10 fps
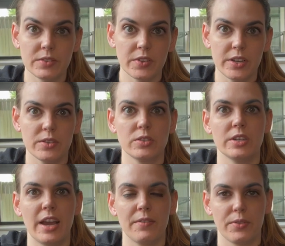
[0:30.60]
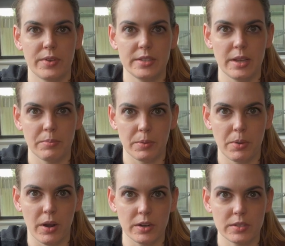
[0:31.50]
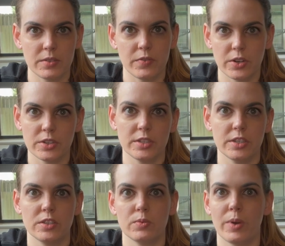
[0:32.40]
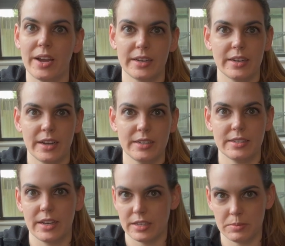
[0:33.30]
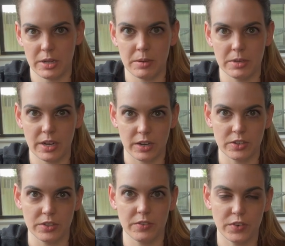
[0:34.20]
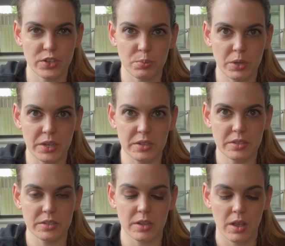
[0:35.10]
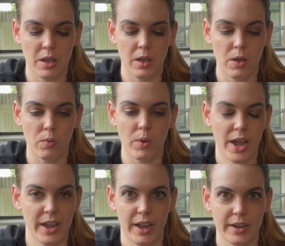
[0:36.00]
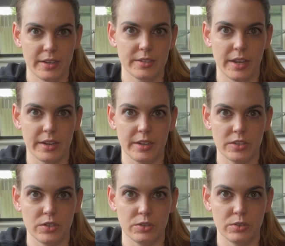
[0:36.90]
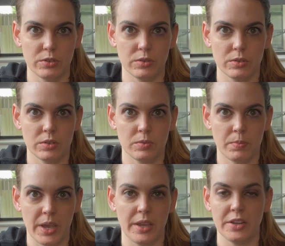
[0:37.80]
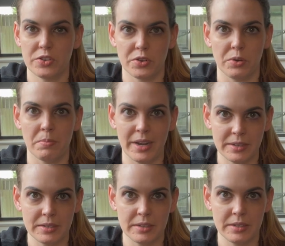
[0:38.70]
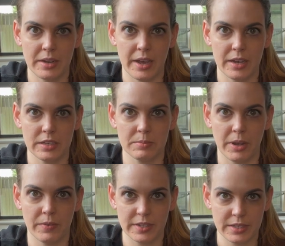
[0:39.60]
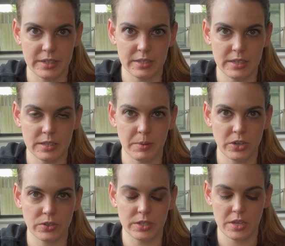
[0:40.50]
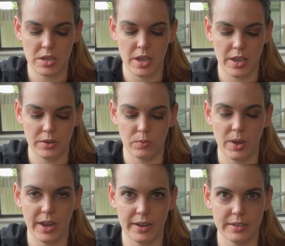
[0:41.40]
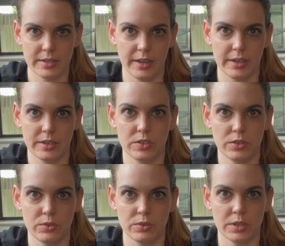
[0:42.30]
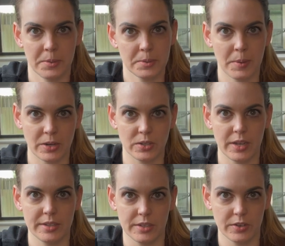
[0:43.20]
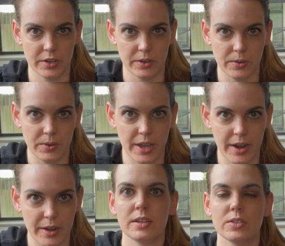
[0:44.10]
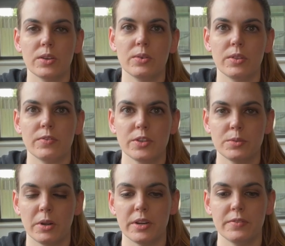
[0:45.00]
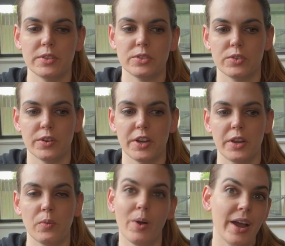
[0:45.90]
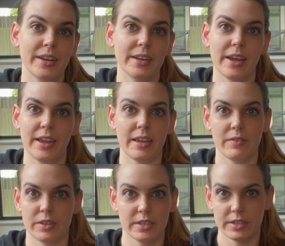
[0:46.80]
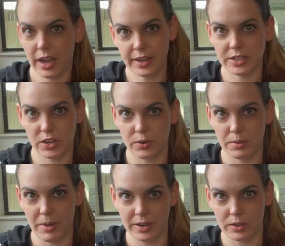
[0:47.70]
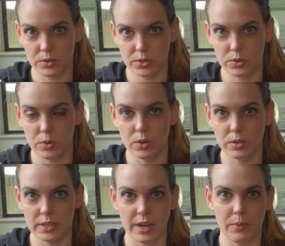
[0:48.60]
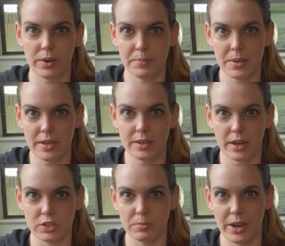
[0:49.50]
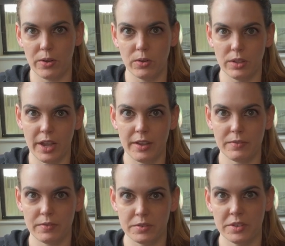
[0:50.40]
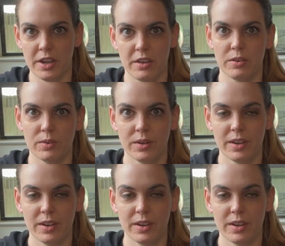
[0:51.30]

video is gonna have three separate parts. First is, why did I decide to become a doctor in the first place? Why I decided to pick internal medicine as my residency specialty, and why I decided to subspecialize in critical care. So the first part of the story, why did I even decide to go to medical school? Did I wanna be a doctor my whole life? No,